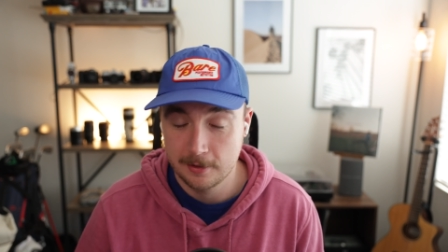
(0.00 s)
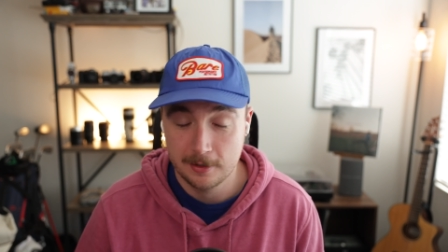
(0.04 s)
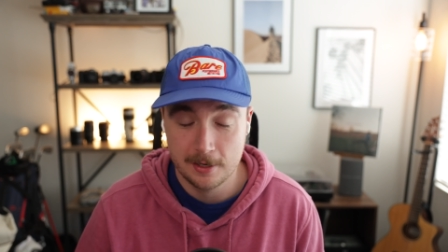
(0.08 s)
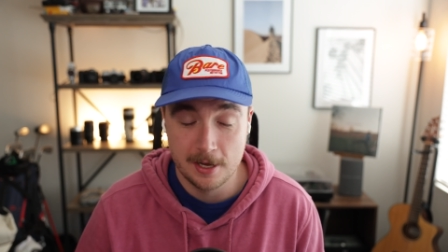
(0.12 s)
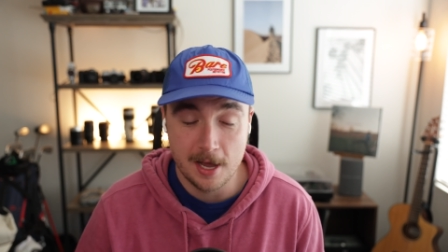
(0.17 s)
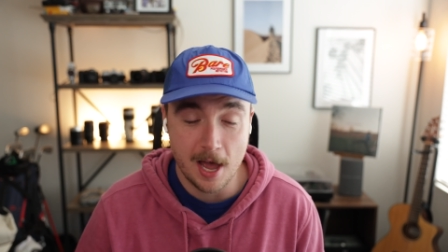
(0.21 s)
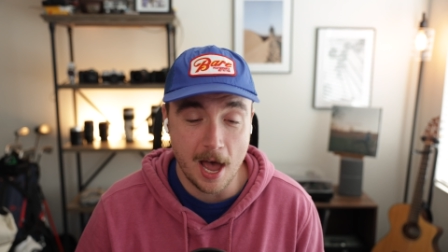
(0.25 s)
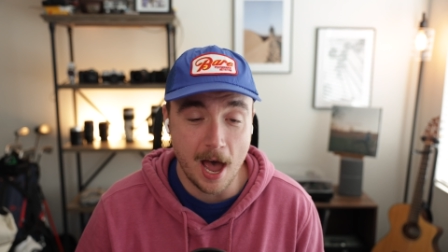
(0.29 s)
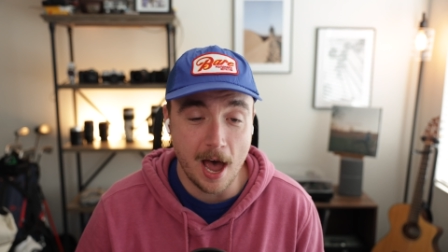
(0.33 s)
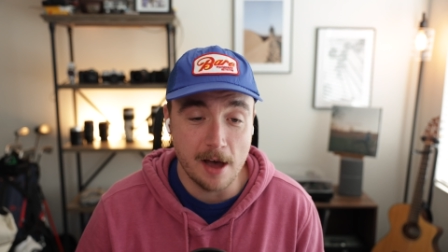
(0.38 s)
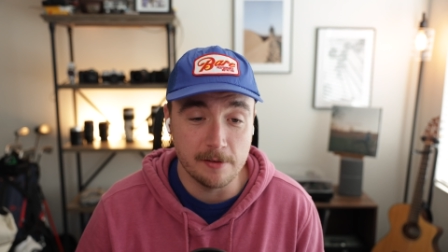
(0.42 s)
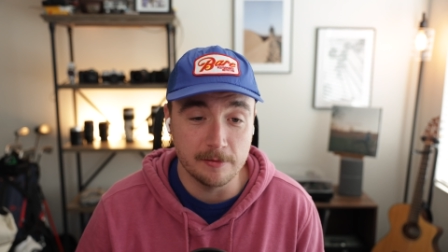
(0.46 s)

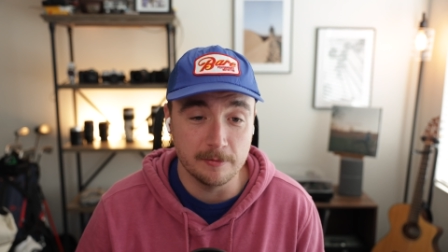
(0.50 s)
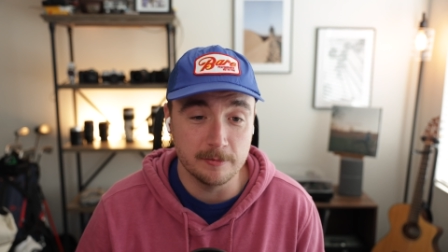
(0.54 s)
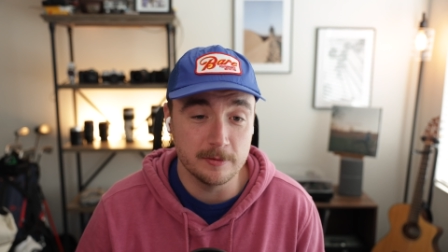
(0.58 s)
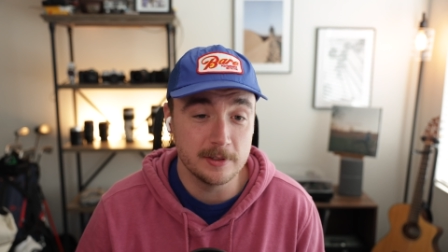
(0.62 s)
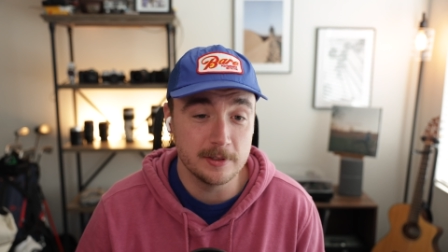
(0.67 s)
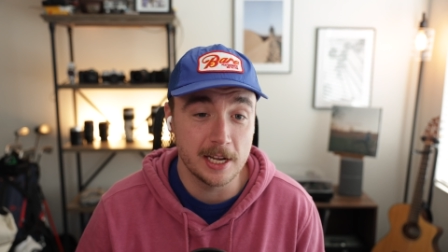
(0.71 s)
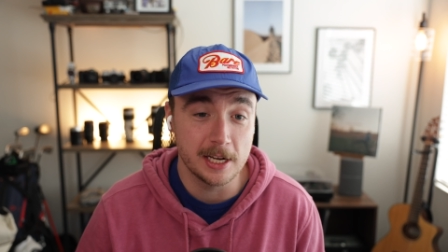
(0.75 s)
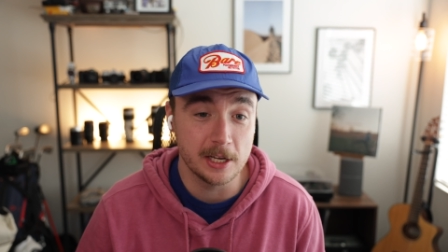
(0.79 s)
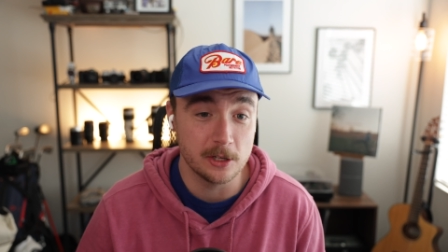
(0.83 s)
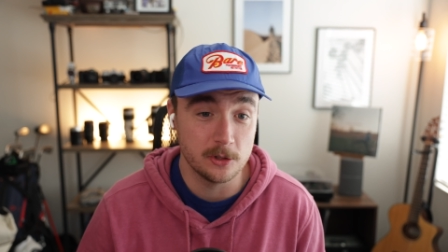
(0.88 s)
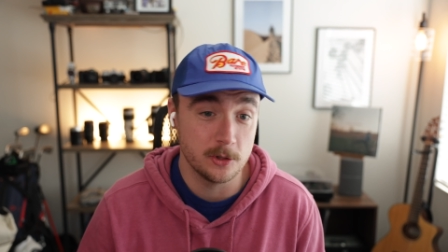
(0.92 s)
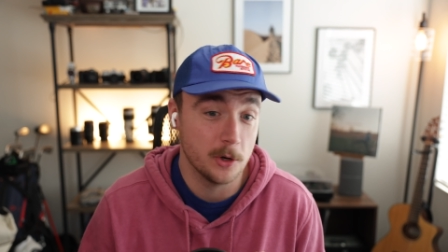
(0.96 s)
have
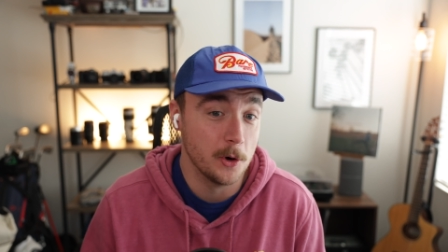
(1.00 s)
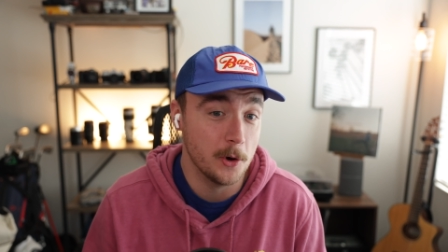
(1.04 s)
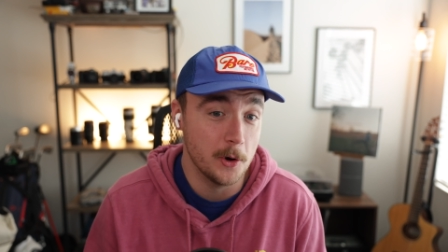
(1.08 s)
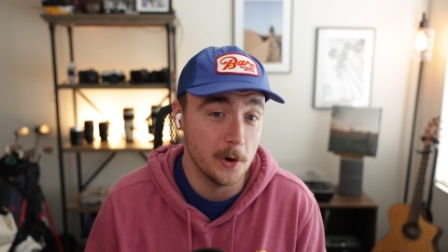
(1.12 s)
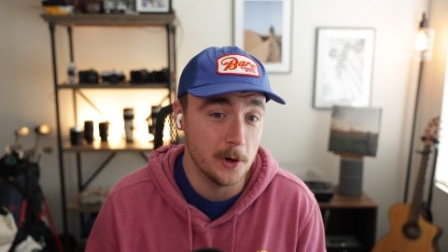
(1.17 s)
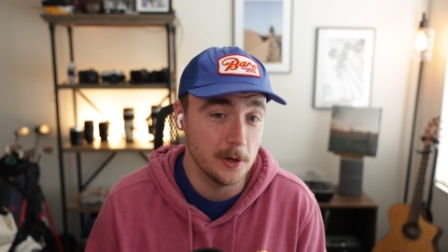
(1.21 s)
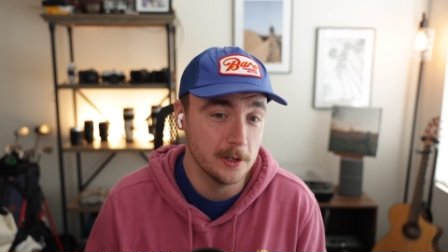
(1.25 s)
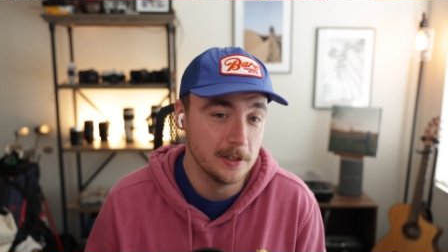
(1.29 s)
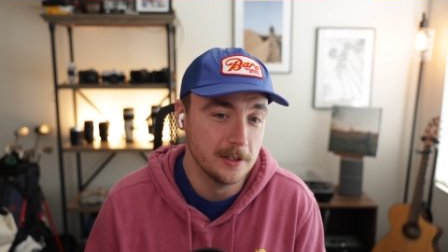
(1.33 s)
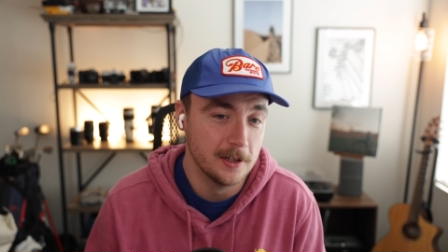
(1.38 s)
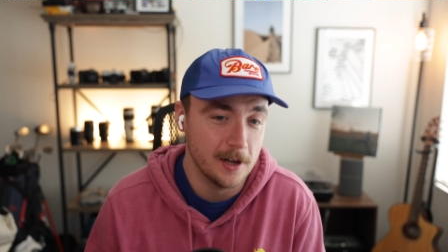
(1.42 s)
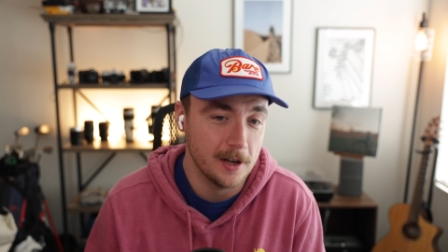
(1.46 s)
take a
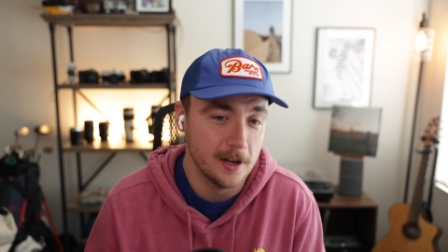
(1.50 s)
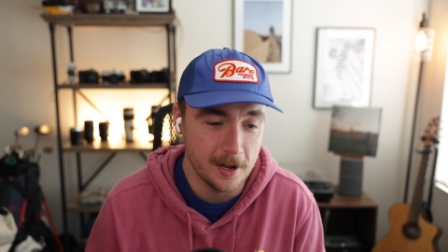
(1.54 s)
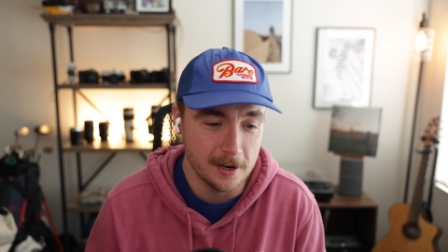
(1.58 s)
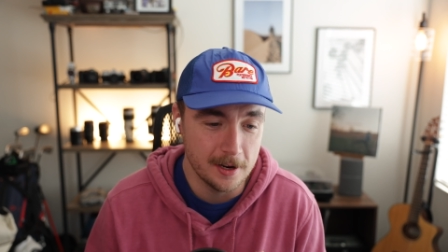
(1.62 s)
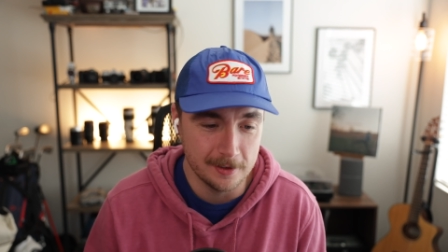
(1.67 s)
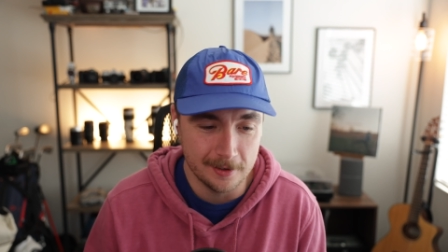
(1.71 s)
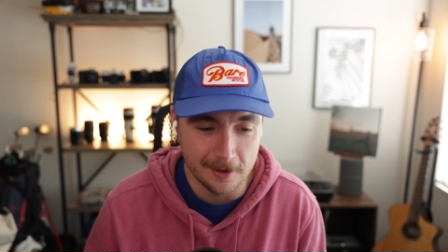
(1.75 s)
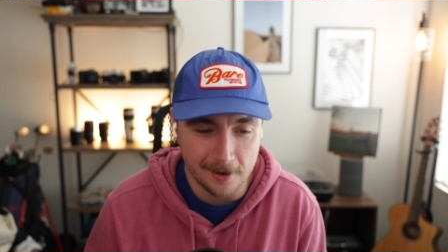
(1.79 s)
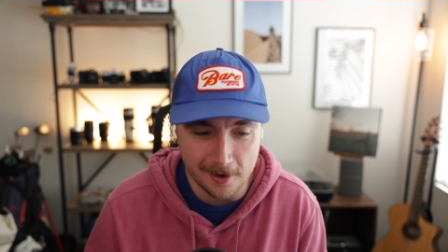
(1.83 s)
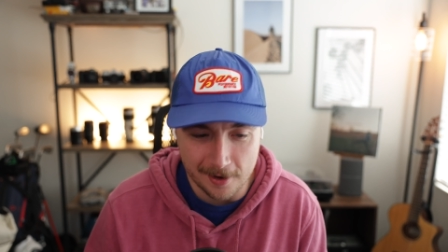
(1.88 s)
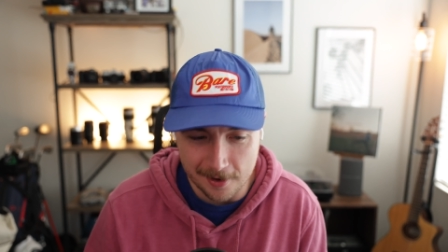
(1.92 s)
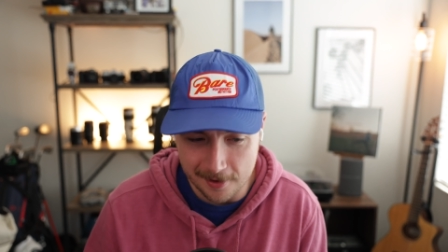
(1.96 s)
toll
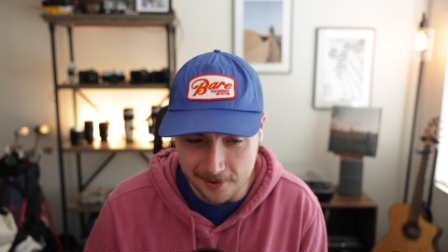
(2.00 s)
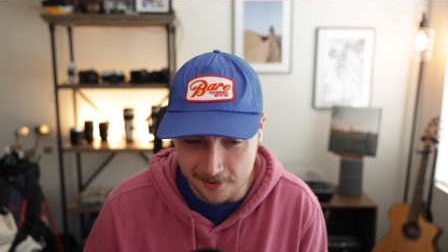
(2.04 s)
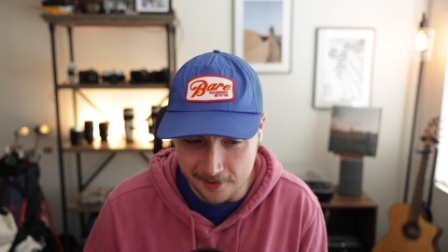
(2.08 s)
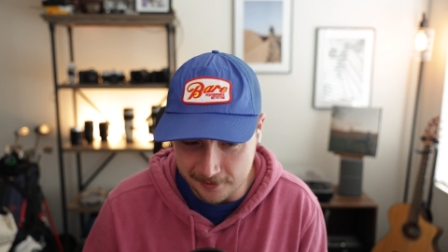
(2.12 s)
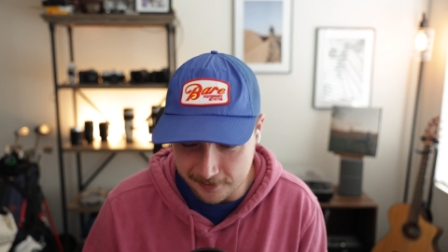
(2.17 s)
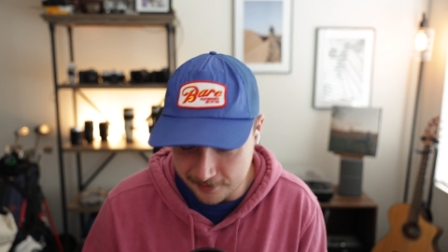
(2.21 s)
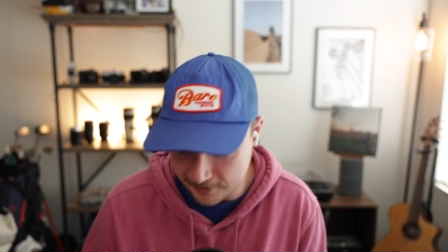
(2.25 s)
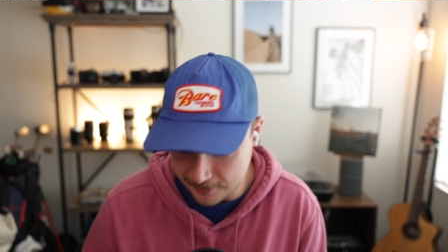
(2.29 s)
on on